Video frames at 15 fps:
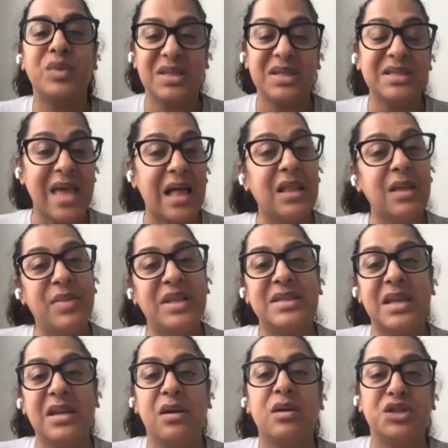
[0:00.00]
with these
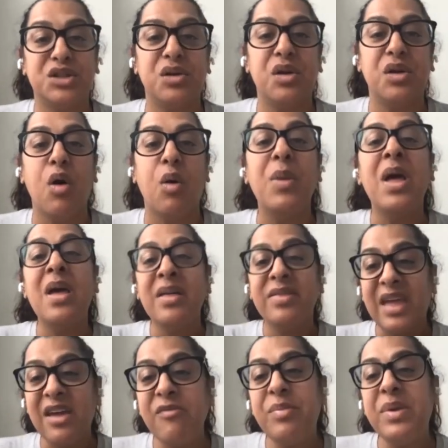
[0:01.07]
elements in our genome,
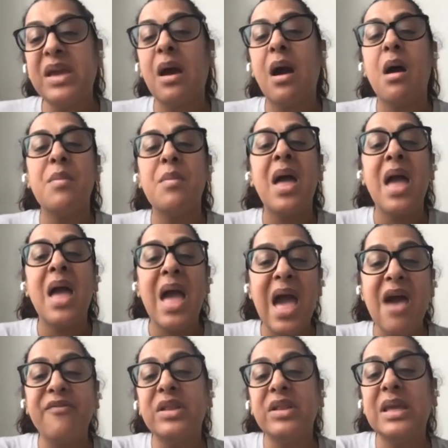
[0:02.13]
they have become
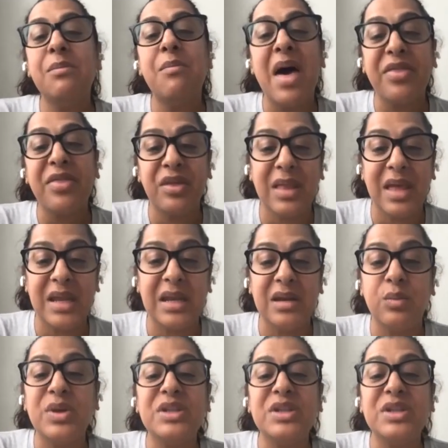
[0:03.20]
heavily methylated,